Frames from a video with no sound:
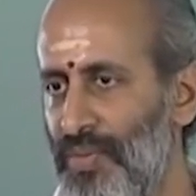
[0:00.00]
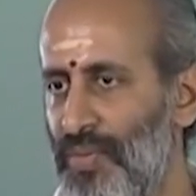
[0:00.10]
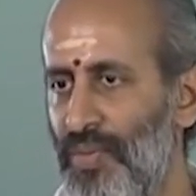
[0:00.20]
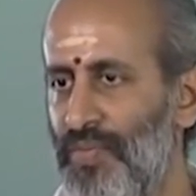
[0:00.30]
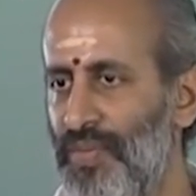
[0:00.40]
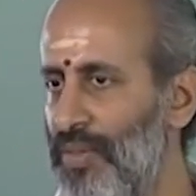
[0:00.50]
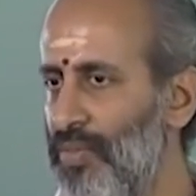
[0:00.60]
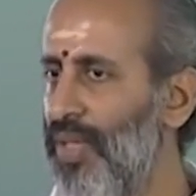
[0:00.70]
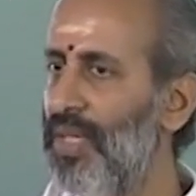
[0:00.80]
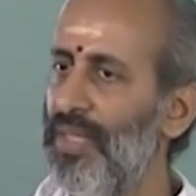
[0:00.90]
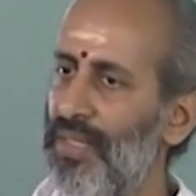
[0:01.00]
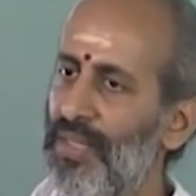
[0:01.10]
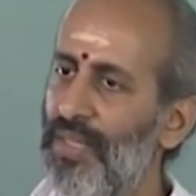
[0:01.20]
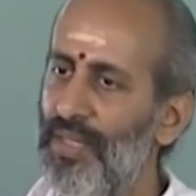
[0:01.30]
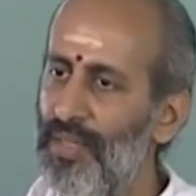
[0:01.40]
So if you look at
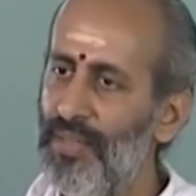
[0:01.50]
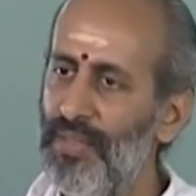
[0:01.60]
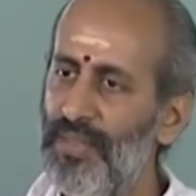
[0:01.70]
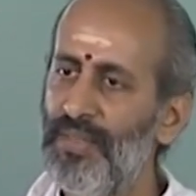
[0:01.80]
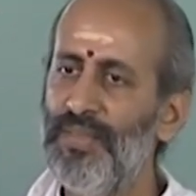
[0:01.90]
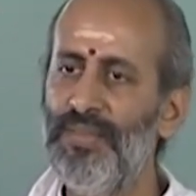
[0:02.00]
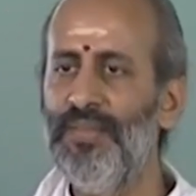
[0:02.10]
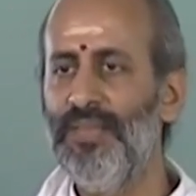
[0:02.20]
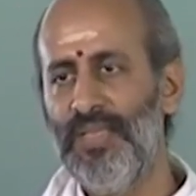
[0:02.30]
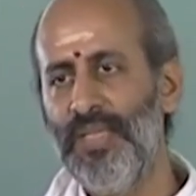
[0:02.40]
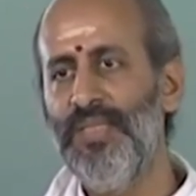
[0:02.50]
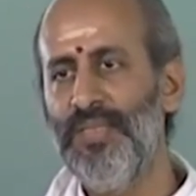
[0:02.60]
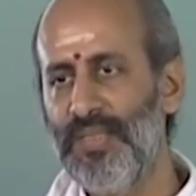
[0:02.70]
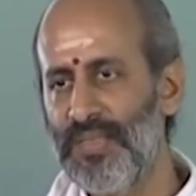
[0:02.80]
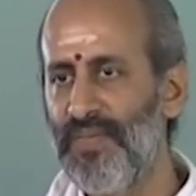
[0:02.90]
the Sanskrit literature
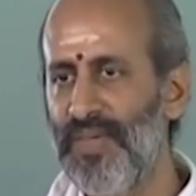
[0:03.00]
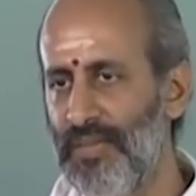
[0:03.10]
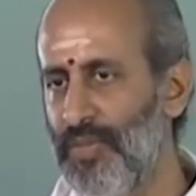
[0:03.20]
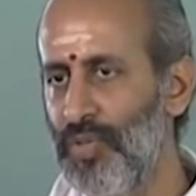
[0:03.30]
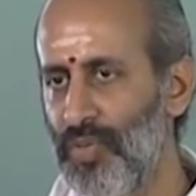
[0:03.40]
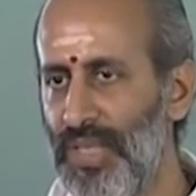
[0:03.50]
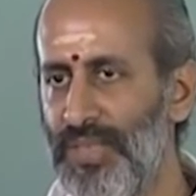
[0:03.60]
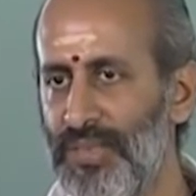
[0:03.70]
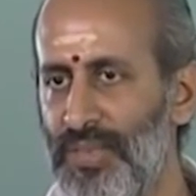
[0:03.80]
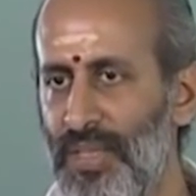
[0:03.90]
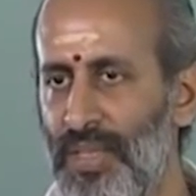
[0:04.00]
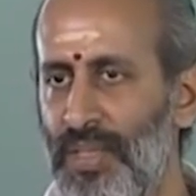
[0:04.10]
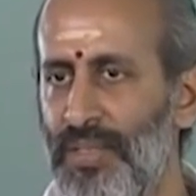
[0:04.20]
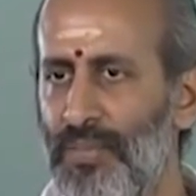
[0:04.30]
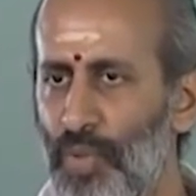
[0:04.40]
that is available to us,
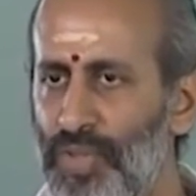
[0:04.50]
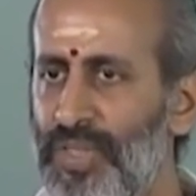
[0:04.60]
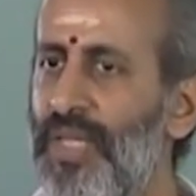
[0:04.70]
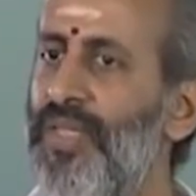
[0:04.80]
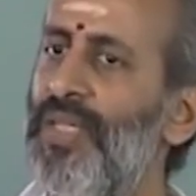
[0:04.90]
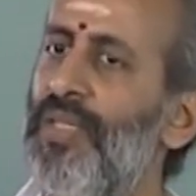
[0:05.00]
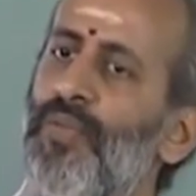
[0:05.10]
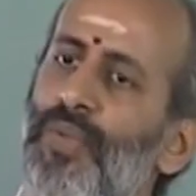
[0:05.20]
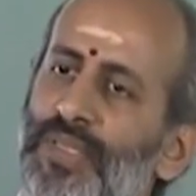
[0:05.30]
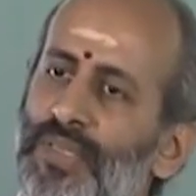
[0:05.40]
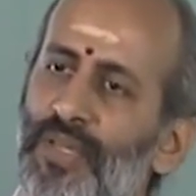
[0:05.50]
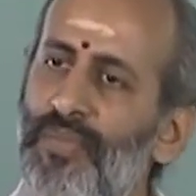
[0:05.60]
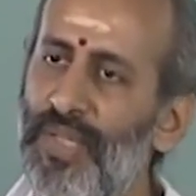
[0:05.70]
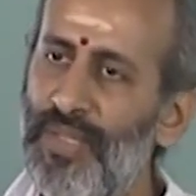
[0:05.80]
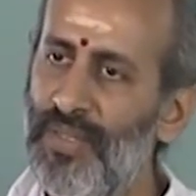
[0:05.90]
the most ancient ones
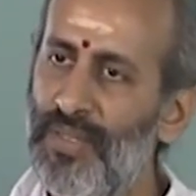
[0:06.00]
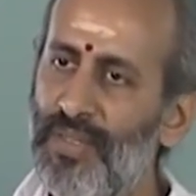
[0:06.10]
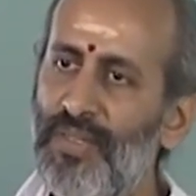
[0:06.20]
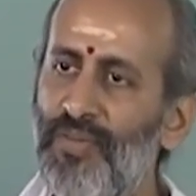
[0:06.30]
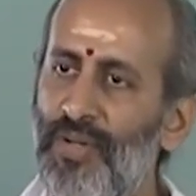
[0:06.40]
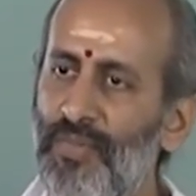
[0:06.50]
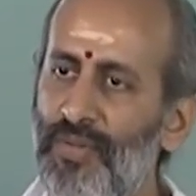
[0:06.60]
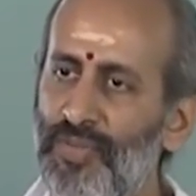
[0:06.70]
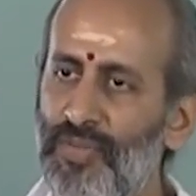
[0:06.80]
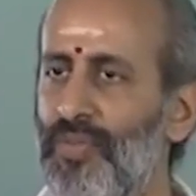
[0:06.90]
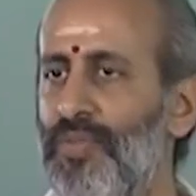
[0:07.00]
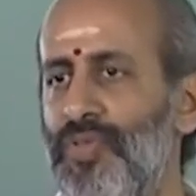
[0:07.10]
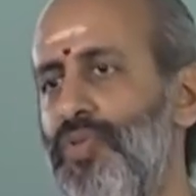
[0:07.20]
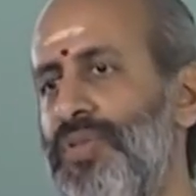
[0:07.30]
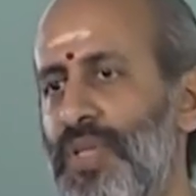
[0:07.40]
have been in the form of
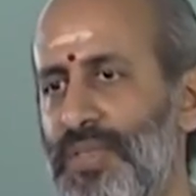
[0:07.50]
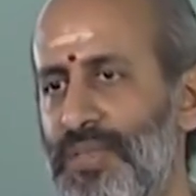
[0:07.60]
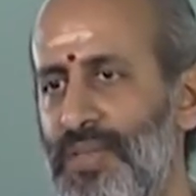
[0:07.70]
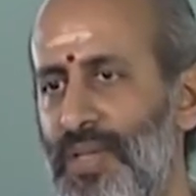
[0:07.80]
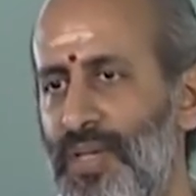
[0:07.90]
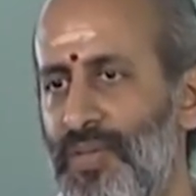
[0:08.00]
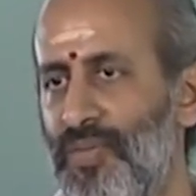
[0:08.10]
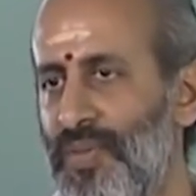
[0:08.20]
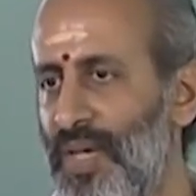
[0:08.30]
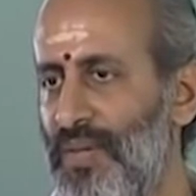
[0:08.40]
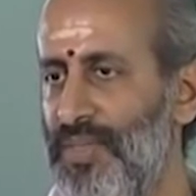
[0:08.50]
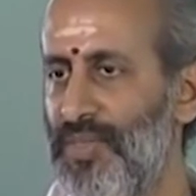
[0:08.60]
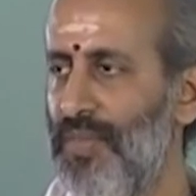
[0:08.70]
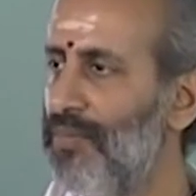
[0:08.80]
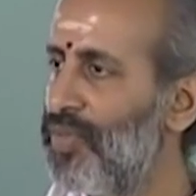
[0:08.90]
sutras. So we have
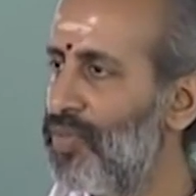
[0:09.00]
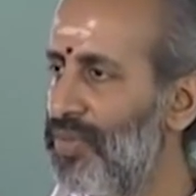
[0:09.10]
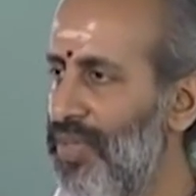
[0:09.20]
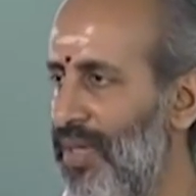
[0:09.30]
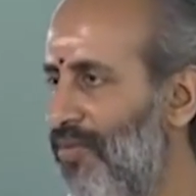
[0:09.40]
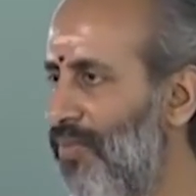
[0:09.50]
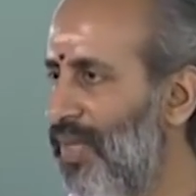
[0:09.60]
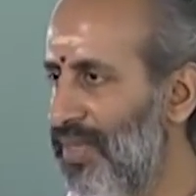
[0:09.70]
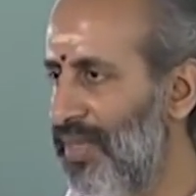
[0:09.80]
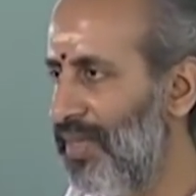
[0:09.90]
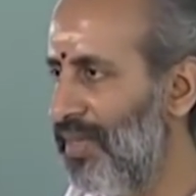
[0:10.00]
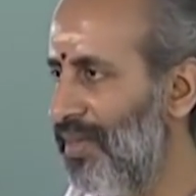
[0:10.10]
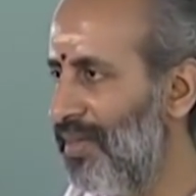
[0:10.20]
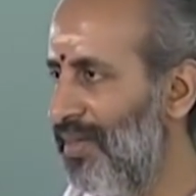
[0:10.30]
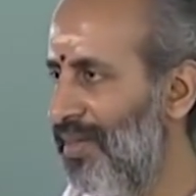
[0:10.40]
this Brahma Sutra of
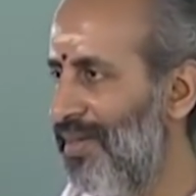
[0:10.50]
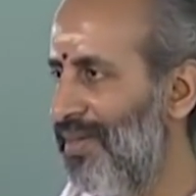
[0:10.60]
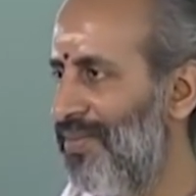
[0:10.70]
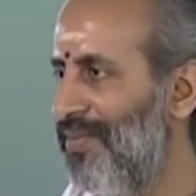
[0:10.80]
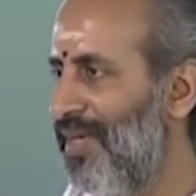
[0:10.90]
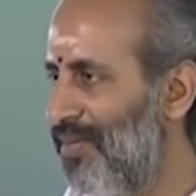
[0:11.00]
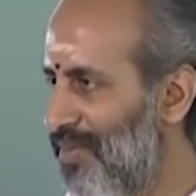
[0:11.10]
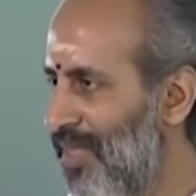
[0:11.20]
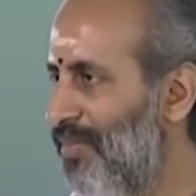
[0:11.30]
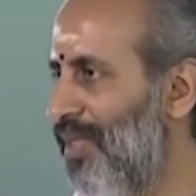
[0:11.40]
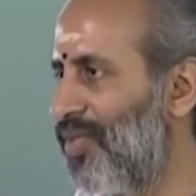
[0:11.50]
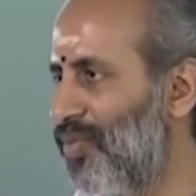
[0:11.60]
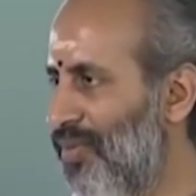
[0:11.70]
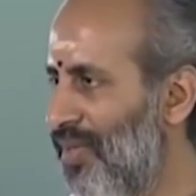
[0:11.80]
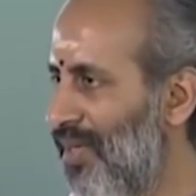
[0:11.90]
Baudhayana, we have Jaimini
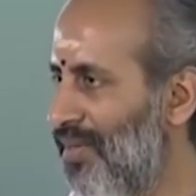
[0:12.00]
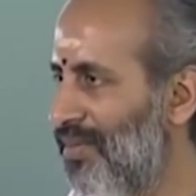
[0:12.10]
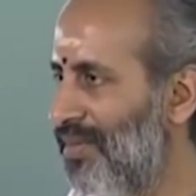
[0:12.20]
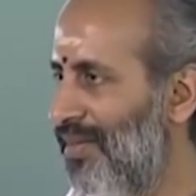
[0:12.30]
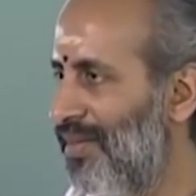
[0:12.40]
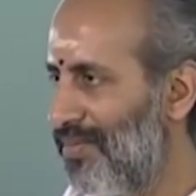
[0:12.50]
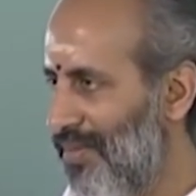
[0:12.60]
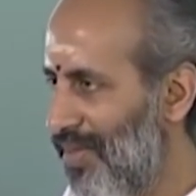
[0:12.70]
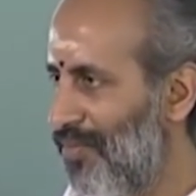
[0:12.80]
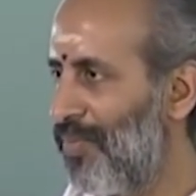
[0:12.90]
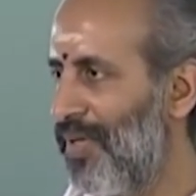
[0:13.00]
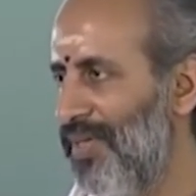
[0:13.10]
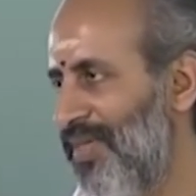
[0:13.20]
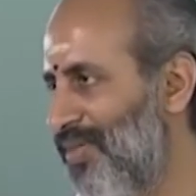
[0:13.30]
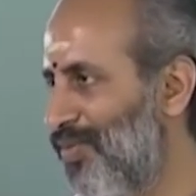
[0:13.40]
Sutras, we have
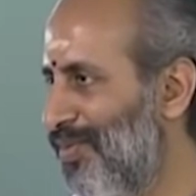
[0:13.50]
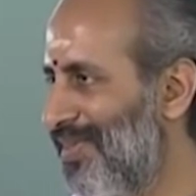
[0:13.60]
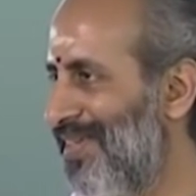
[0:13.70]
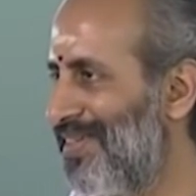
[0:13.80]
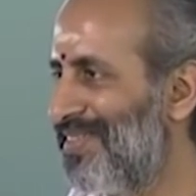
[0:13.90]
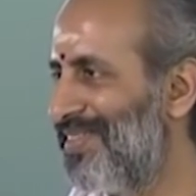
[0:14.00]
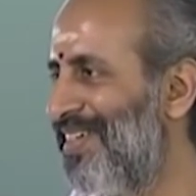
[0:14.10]
Panini Sutras,